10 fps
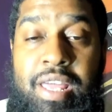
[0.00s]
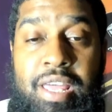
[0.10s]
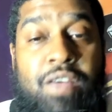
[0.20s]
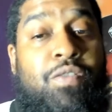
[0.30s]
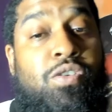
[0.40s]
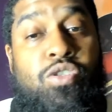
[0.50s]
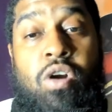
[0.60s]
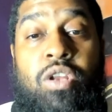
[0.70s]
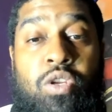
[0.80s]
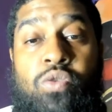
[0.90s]
if you
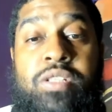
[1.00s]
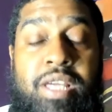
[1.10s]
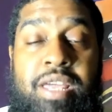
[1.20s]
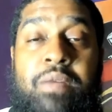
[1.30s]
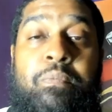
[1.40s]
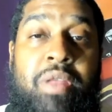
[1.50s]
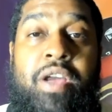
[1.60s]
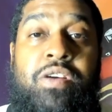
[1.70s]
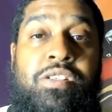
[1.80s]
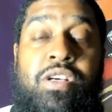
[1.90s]
start losing key
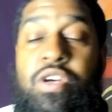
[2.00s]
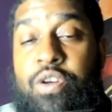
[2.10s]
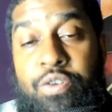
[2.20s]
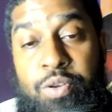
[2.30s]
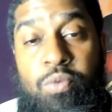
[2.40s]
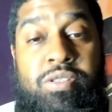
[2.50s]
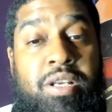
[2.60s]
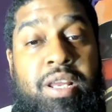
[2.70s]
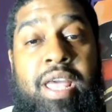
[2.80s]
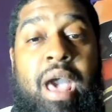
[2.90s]
players due to
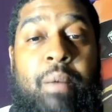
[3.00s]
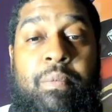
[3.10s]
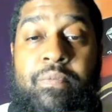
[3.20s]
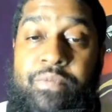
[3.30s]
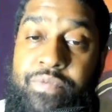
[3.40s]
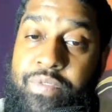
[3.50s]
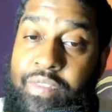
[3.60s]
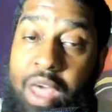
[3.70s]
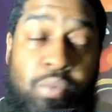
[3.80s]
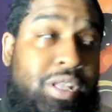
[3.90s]
the cap?
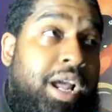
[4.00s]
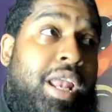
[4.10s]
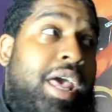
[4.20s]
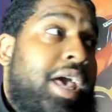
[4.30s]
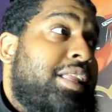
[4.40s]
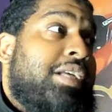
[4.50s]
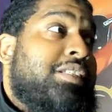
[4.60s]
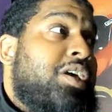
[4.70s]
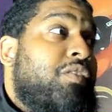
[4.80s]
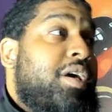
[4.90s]
That's what they got to add
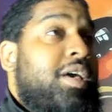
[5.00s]
themselves.